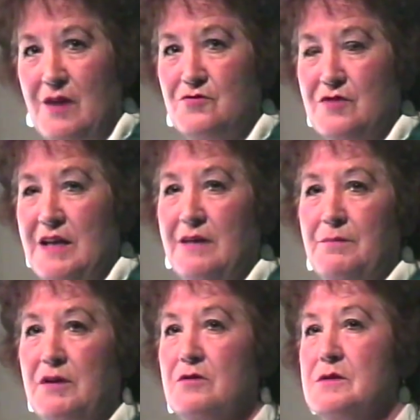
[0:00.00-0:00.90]
a
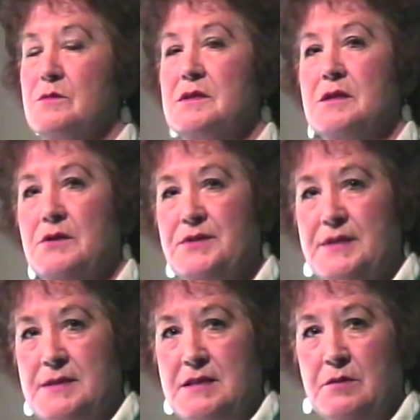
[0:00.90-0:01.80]
drink because it was so
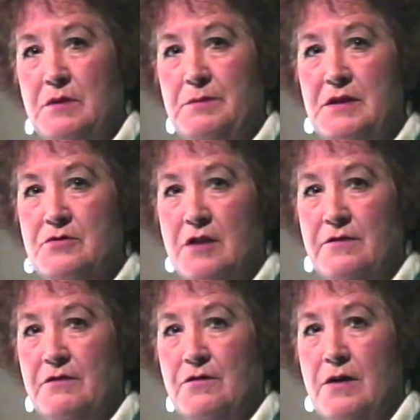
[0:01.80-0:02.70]
dusty and we'd been
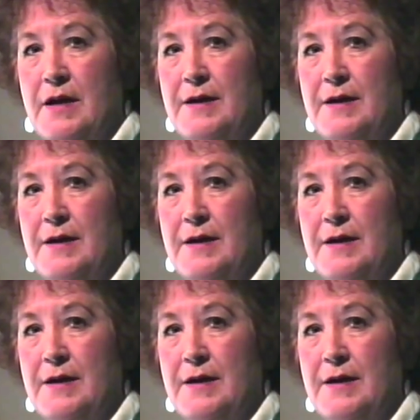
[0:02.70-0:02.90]
driving for